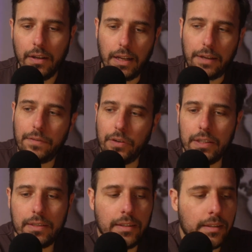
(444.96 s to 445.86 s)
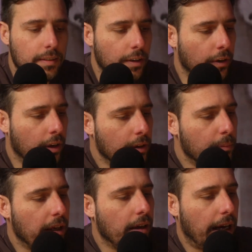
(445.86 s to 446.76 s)
Like, for instance, there are going to
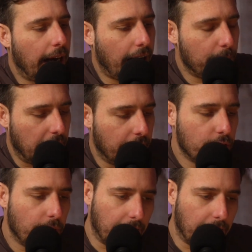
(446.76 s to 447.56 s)
be planetary